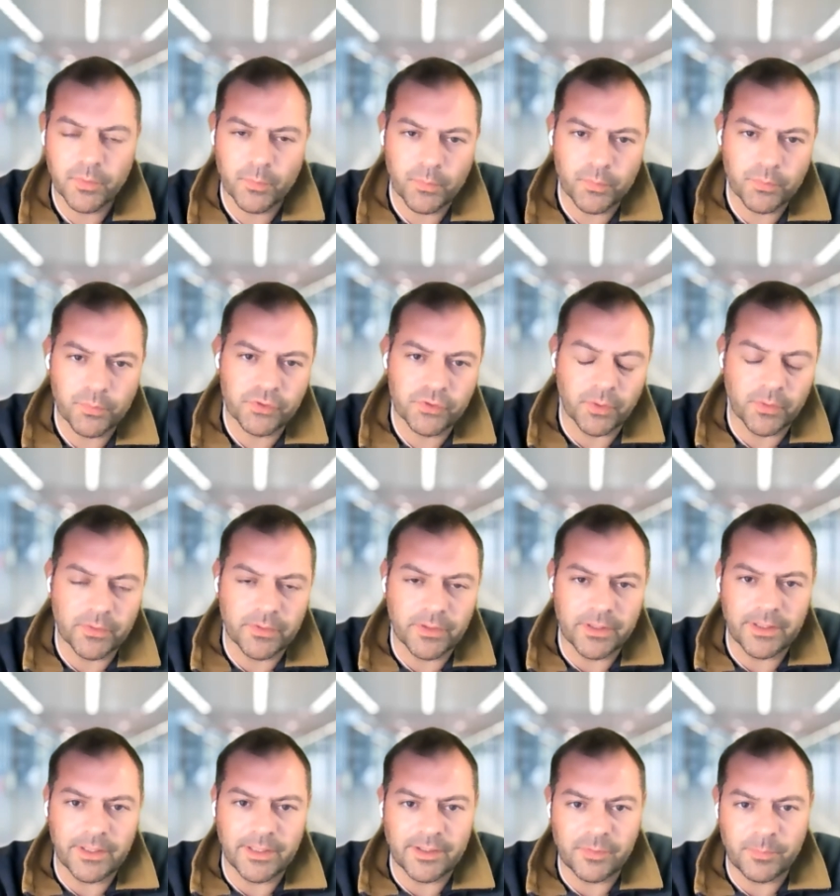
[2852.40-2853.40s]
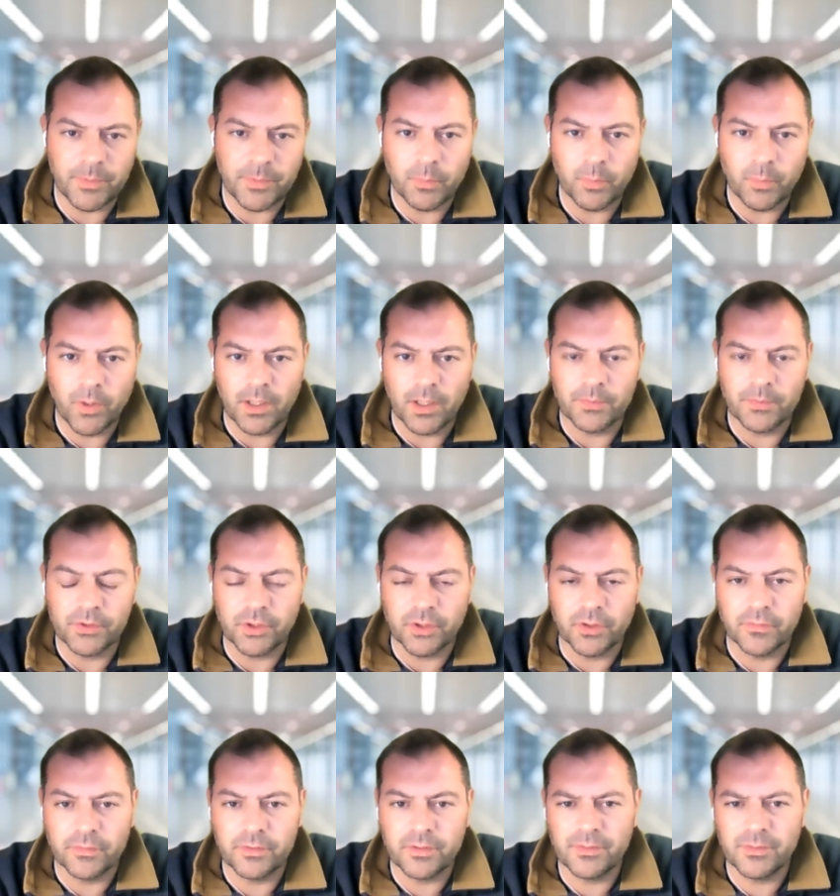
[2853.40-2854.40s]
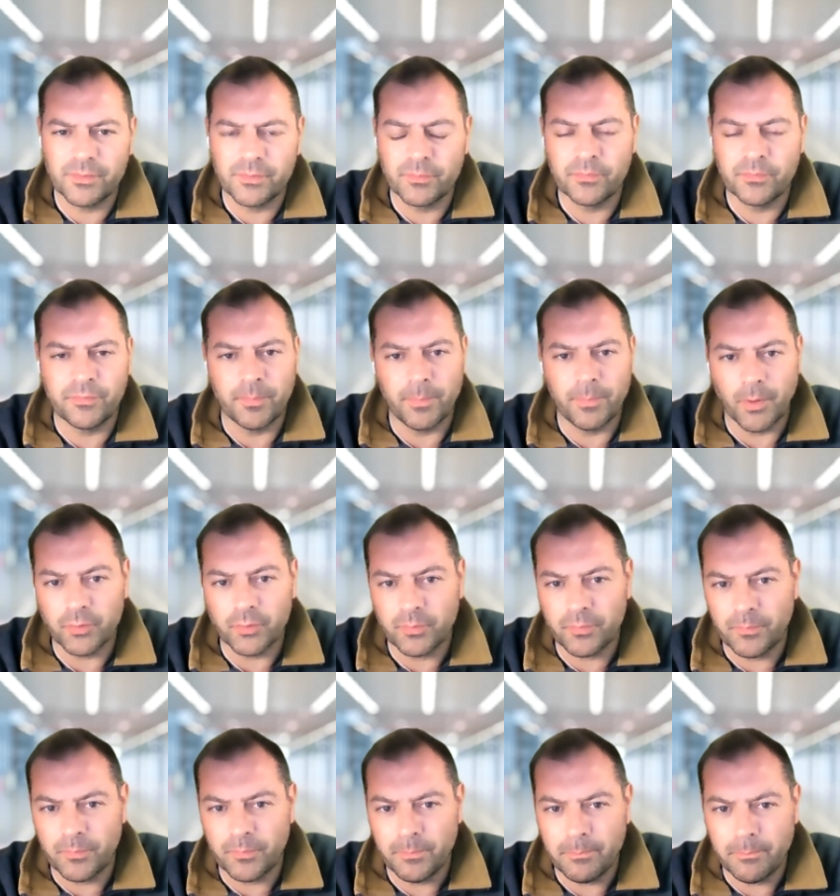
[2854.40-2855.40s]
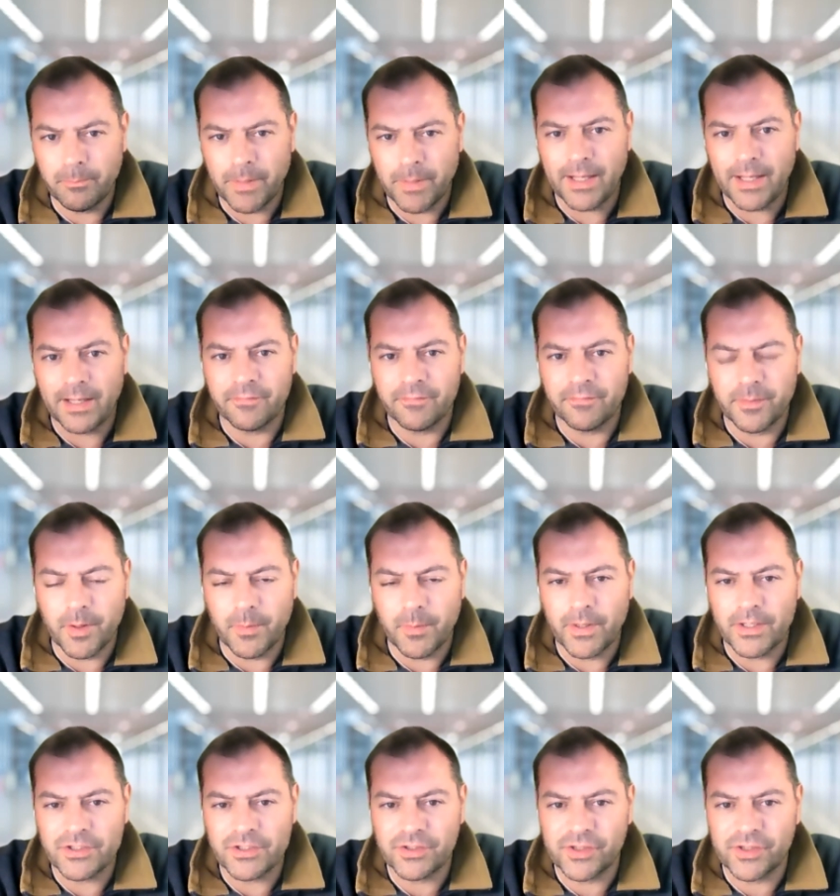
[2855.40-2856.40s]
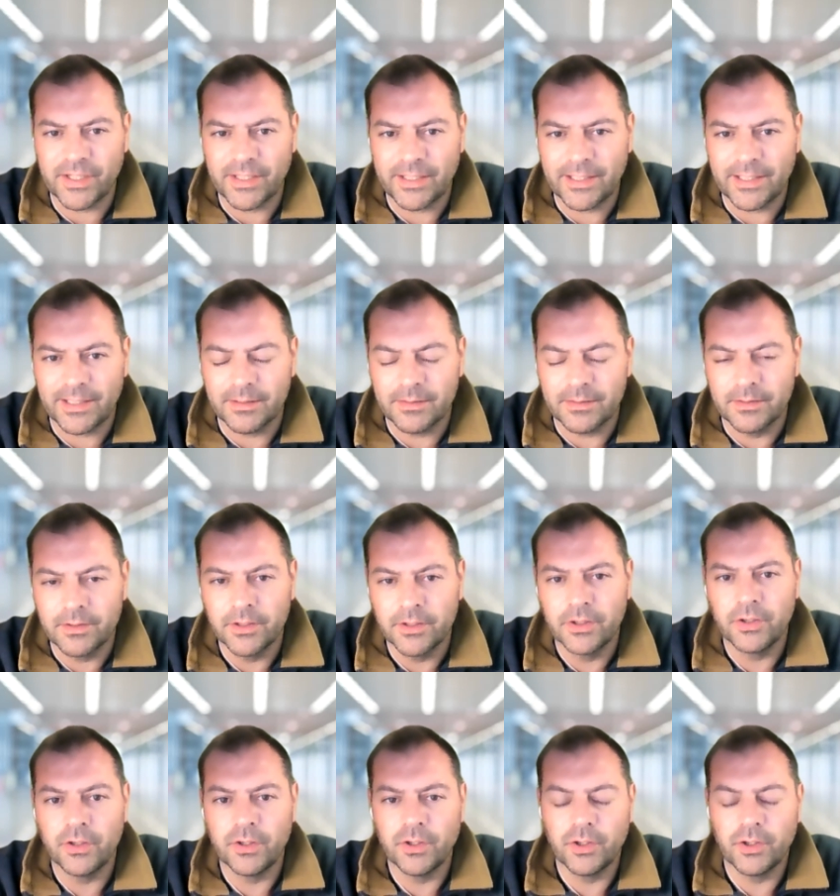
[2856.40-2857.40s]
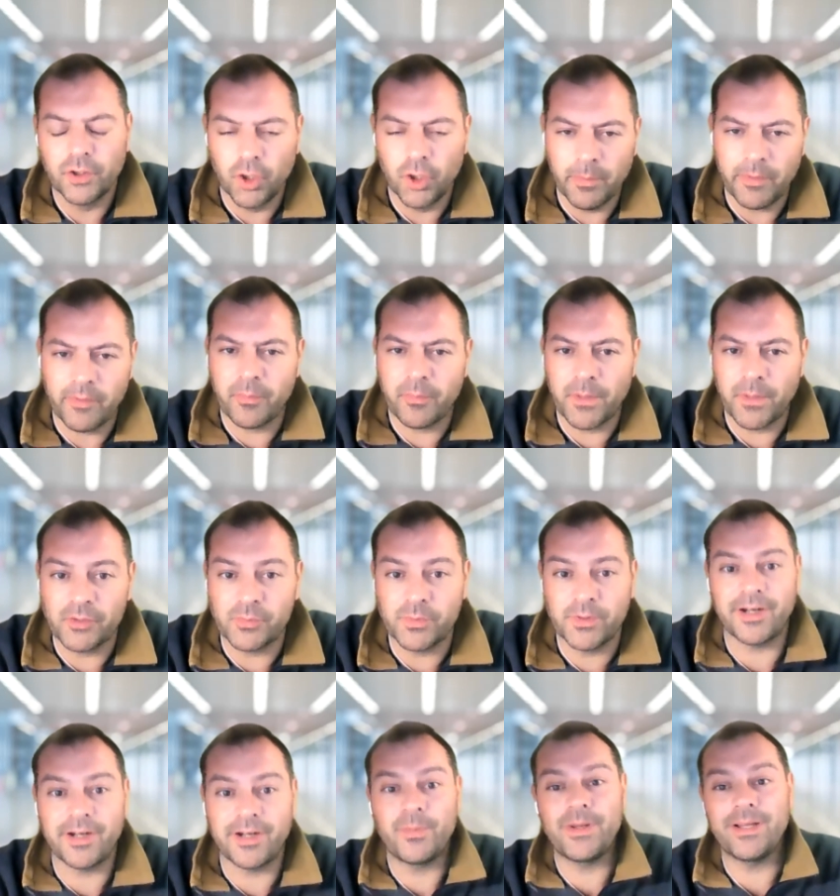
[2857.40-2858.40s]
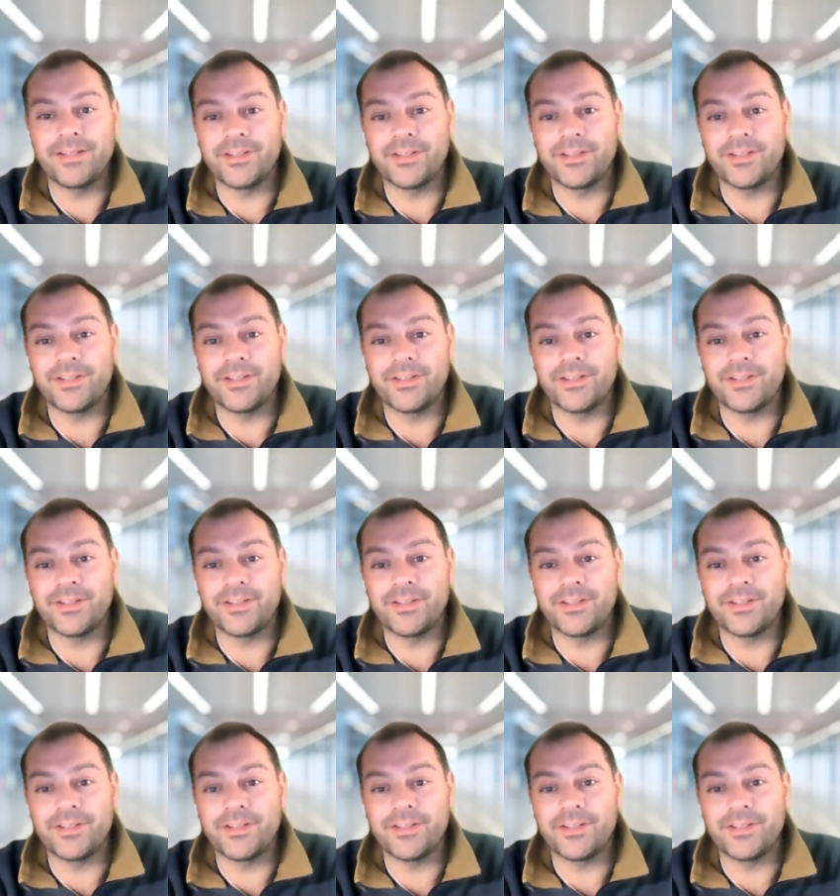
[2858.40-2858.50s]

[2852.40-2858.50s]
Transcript: So it's been well observed for both male and female patients taking hormone replacement therapy.